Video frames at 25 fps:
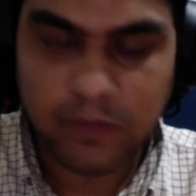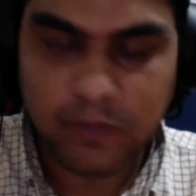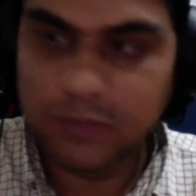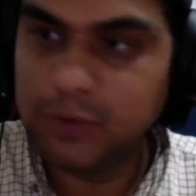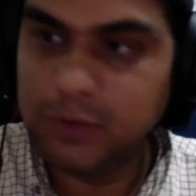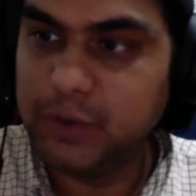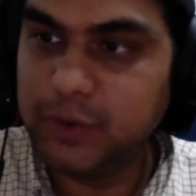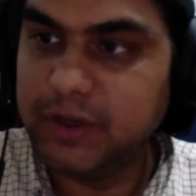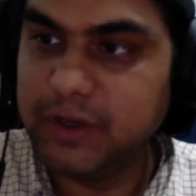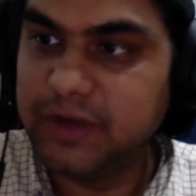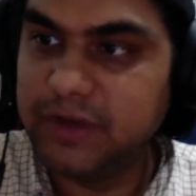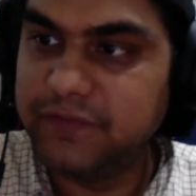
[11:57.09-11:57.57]

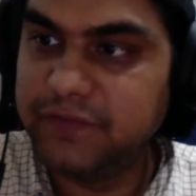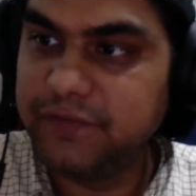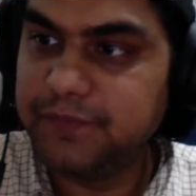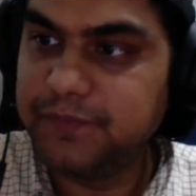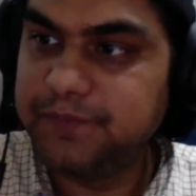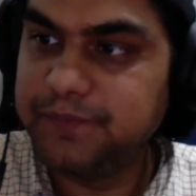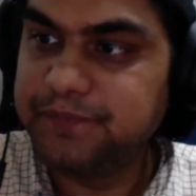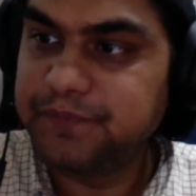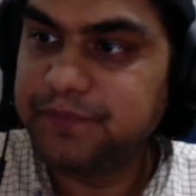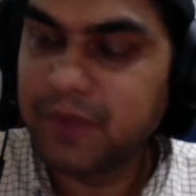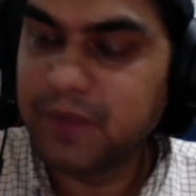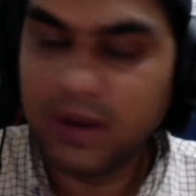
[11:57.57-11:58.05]
You give
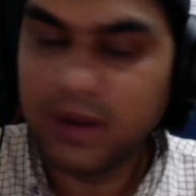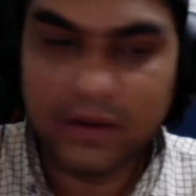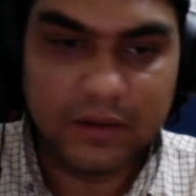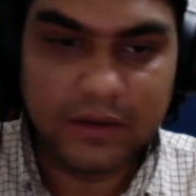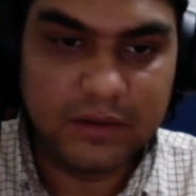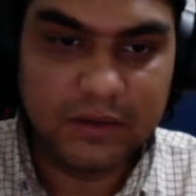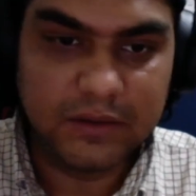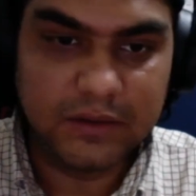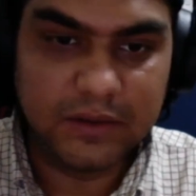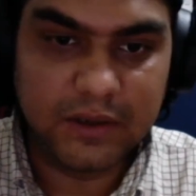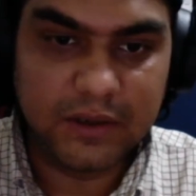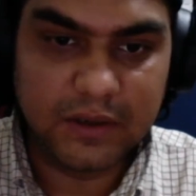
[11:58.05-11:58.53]

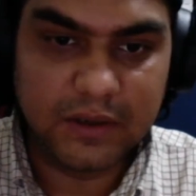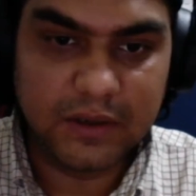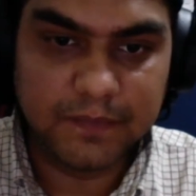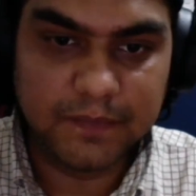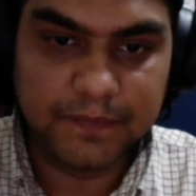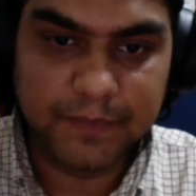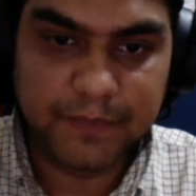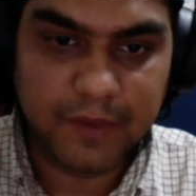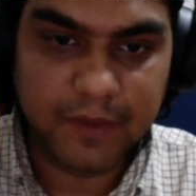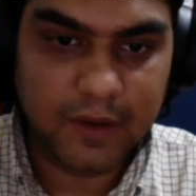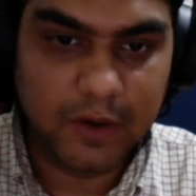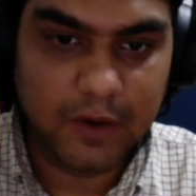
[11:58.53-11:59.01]
the
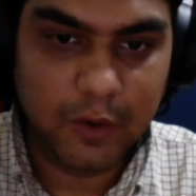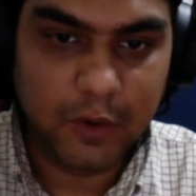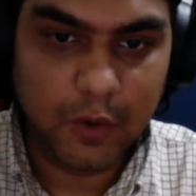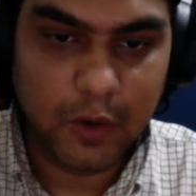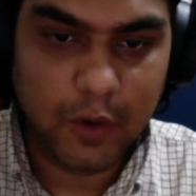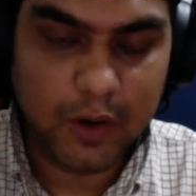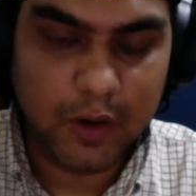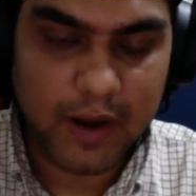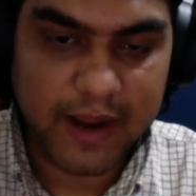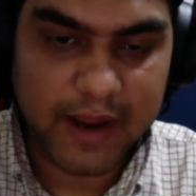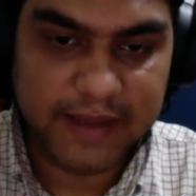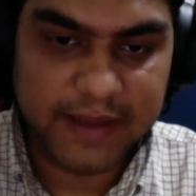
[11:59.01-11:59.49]

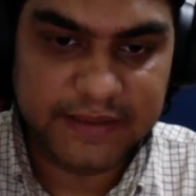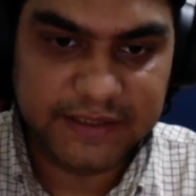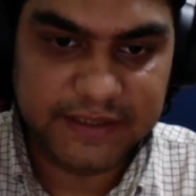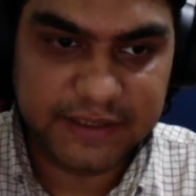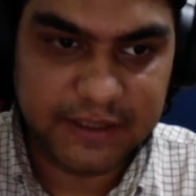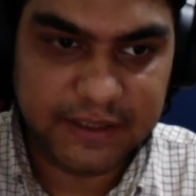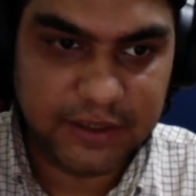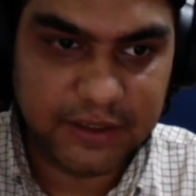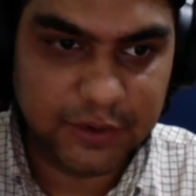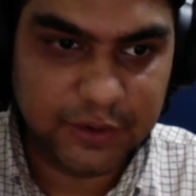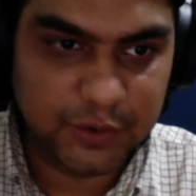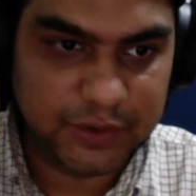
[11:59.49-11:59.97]
lower high
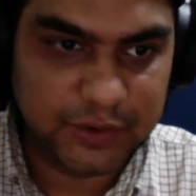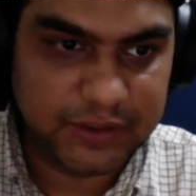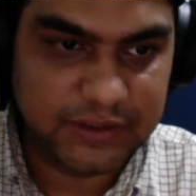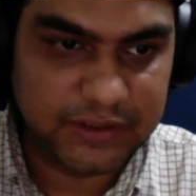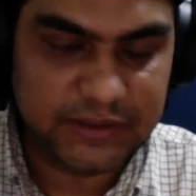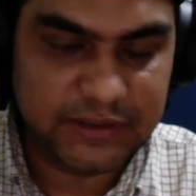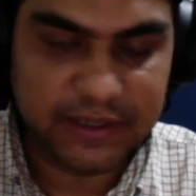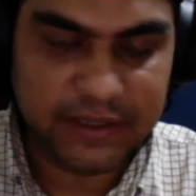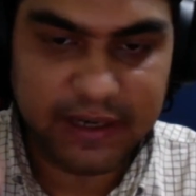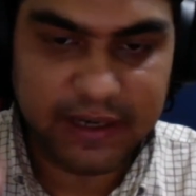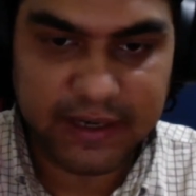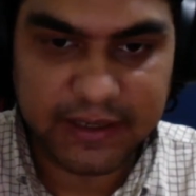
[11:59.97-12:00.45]
signal to
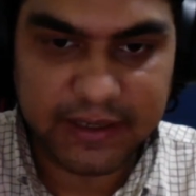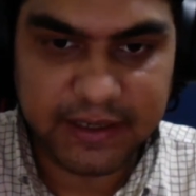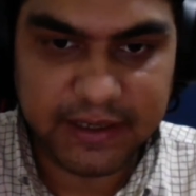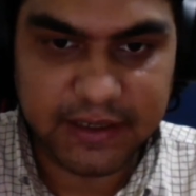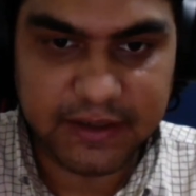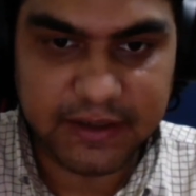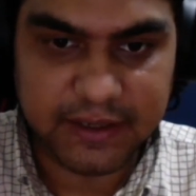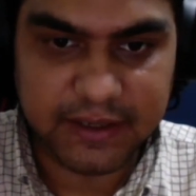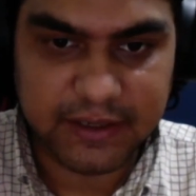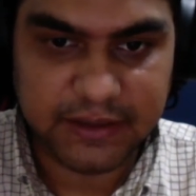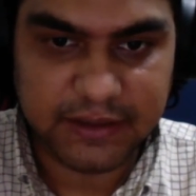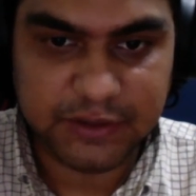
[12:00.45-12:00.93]
this, and it
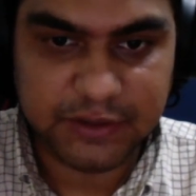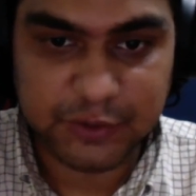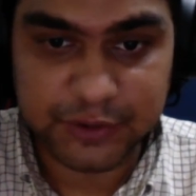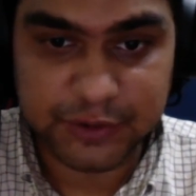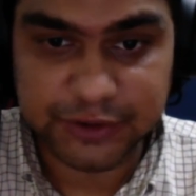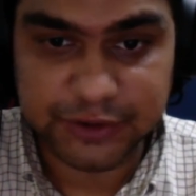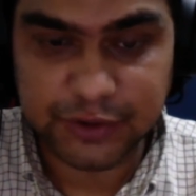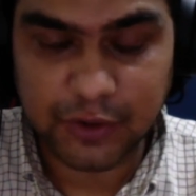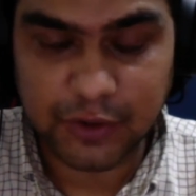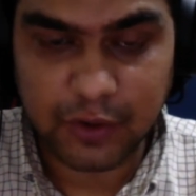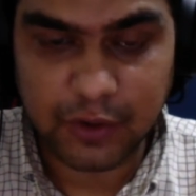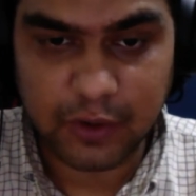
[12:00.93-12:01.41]
can switch
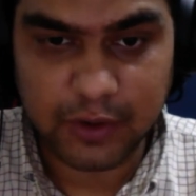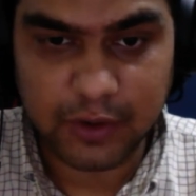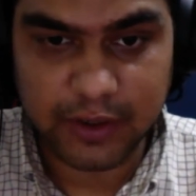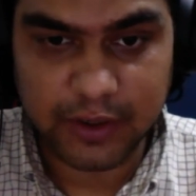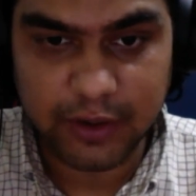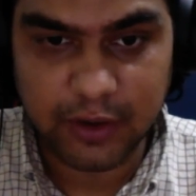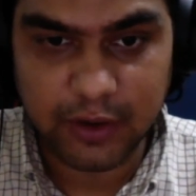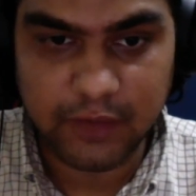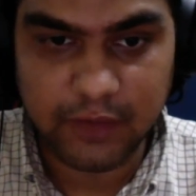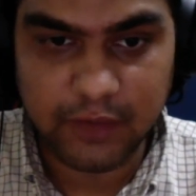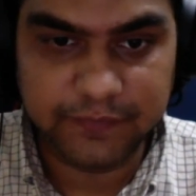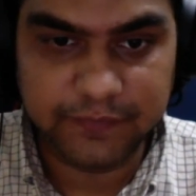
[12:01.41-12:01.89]
on and off